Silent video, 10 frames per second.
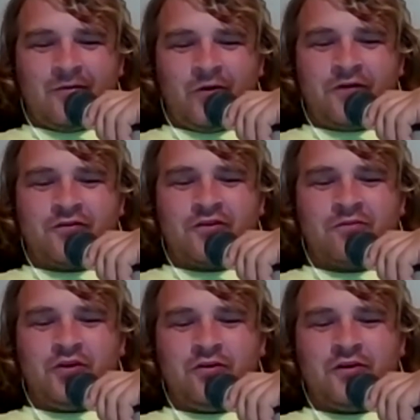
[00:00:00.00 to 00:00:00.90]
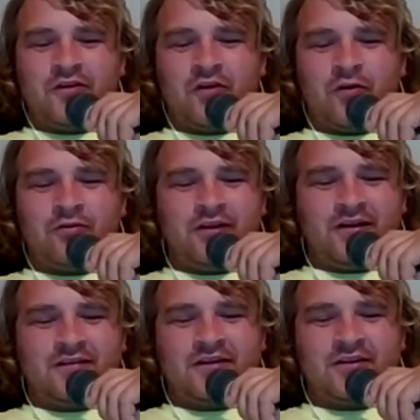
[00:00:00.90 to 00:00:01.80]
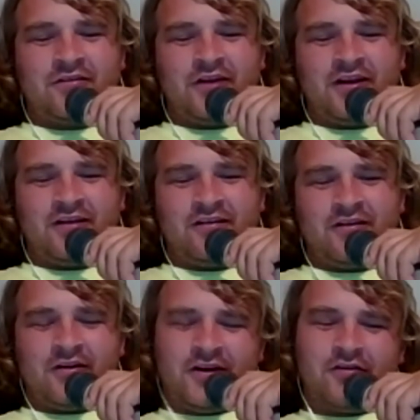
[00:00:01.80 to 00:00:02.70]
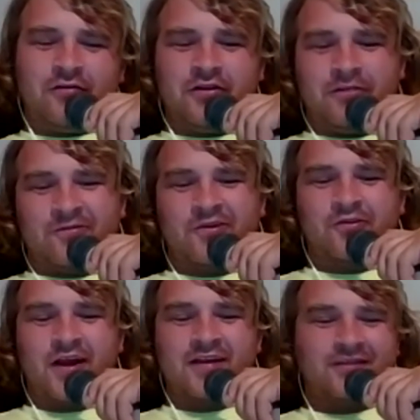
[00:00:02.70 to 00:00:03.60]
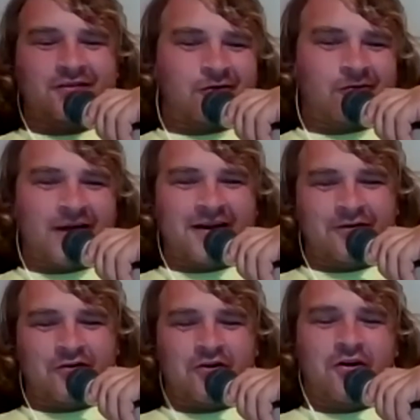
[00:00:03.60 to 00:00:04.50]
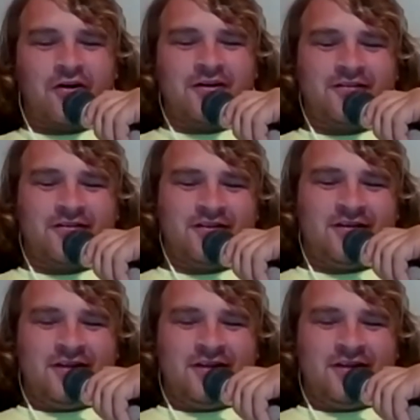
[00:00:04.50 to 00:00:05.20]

what if computers had only accelerated or had only progressed at the rate of cars?